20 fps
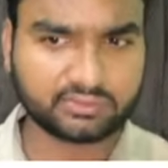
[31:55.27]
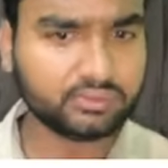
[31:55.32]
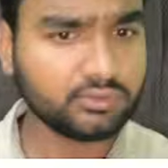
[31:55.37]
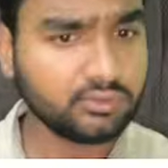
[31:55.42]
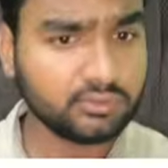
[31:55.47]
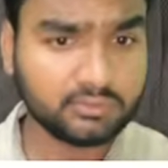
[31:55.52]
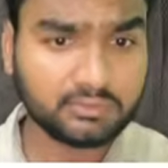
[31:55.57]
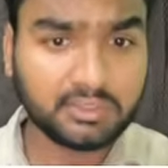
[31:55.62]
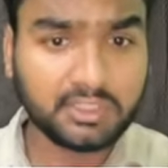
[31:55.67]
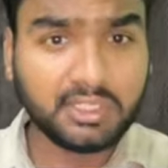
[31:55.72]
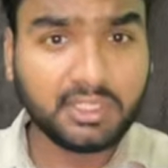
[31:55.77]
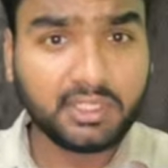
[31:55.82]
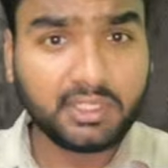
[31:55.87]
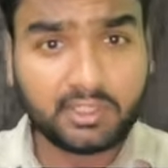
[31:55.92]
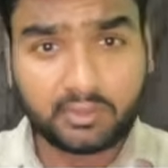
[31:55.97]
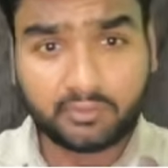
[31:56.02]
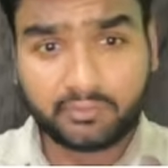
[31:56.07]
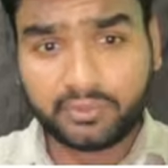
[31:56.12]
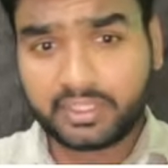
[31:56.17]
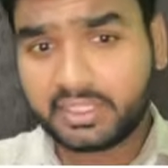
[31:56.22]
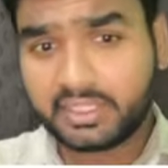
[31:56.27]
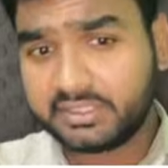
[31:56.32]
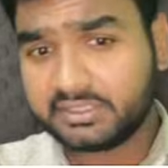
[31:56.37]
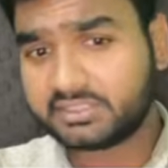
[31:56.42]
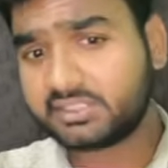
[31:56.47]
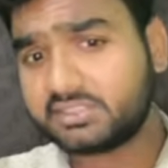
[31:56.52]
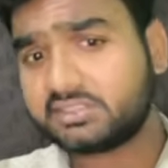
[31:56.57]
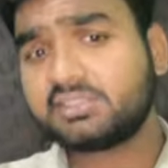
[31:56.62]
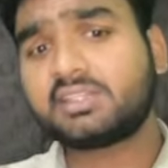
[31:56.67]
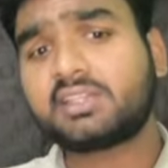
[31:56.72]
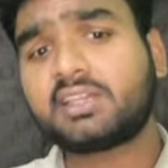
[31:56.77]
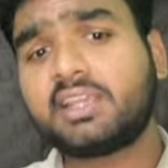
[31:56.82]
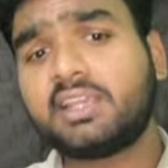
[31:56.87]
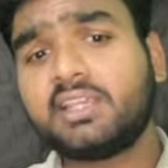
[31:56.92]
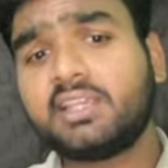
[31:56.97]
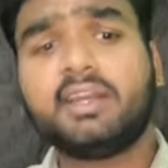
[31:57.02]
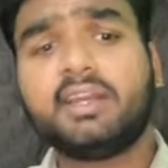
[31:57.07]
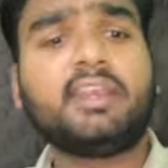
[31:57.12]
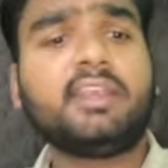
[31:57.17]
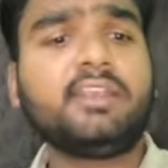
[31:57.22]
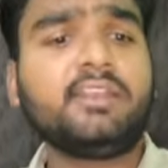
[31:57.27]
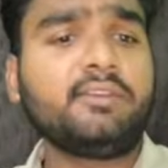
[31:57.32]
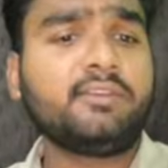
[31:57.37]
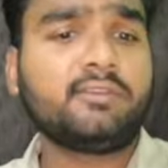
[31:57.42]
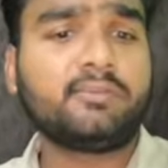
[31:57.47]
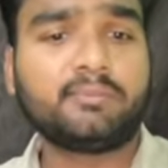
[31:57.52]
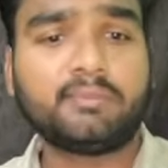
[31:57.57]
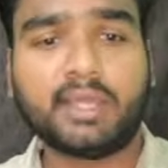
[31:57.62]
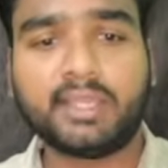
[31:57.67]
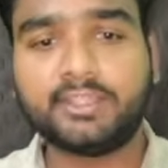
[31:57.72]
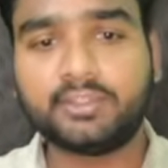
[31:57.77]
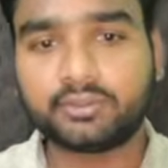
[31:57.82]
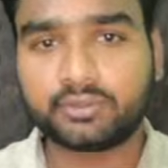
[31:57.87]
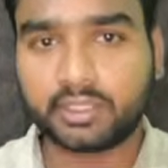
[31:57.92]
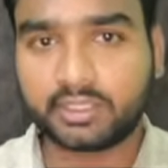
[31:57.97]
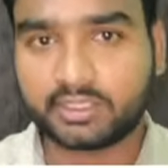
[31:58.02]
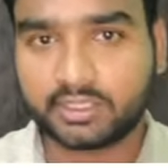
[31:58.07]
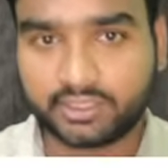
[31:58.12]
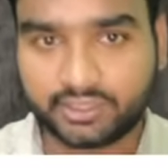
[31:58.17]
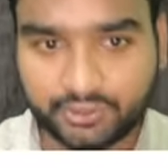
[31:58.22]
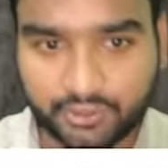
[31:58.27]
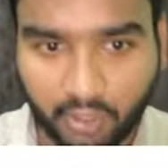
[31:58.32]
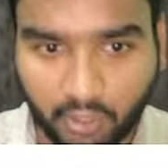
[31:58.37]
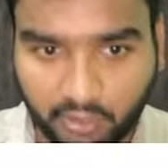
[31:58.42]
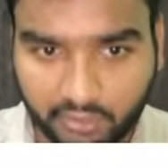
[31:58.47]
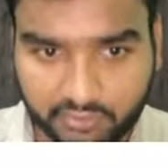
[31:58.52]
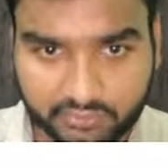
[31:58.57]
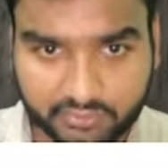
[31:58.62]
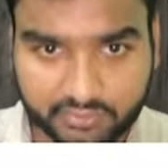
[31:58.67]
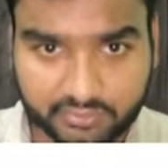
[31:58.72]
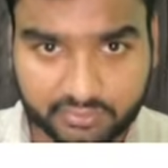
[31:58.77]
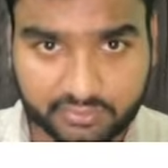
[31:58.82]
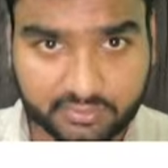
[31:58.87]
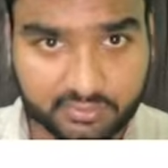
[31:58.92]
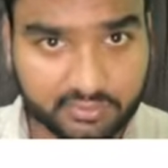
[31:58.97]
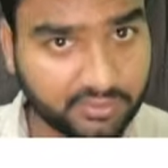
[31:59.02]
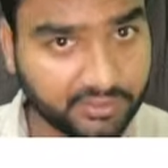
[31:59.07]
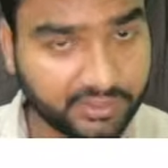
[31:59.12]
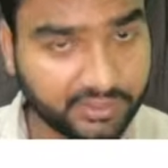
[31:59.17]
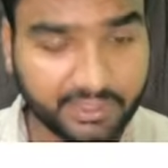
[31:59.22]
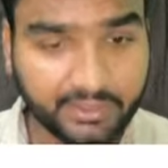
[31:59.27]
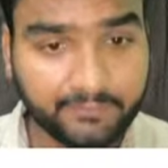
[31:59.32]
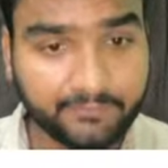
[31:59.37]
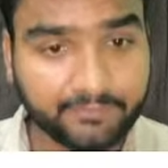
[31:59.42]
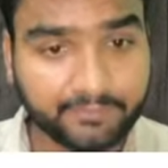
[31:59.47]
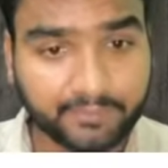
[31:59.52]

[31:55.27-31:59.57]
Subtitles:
So we can just clear it by using this doc. Okay.